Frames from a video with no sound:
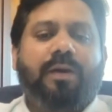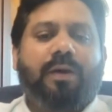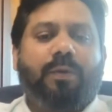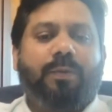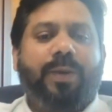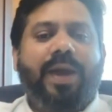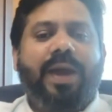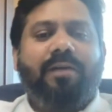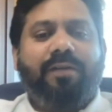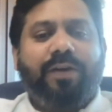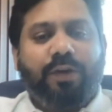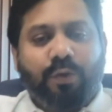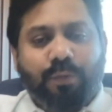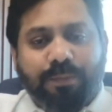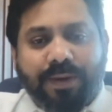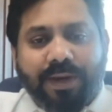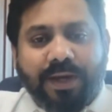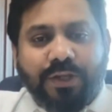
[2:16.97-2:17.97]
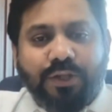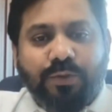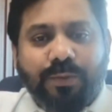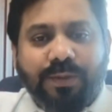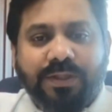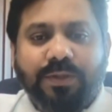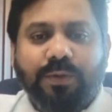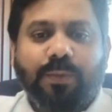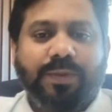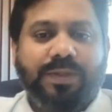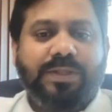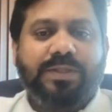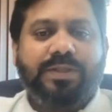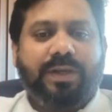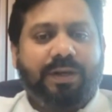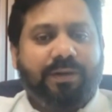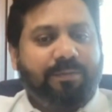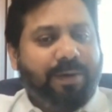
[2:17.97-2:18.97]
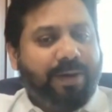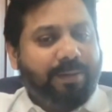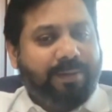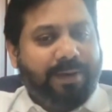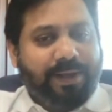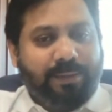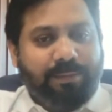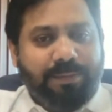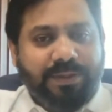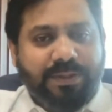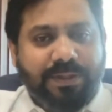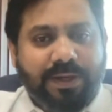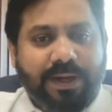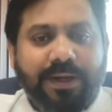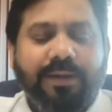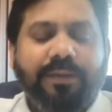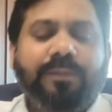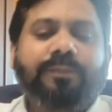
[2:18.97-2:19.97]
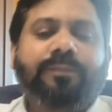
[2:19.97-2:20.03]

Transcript: We have a UPI switch, which is certified by NPCI.